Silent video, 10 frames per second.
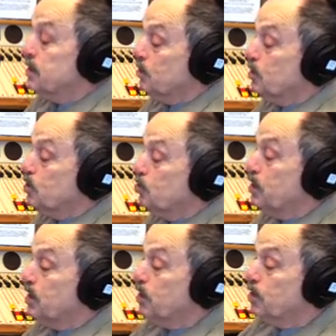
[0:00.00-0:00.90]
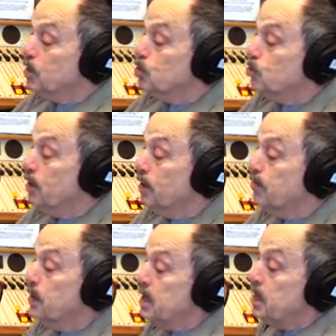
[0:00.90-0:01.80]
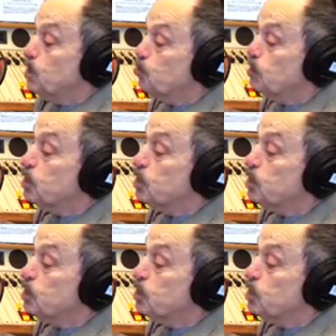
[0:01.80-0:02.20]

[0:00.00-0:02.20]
I want Judy to hear this as well, is we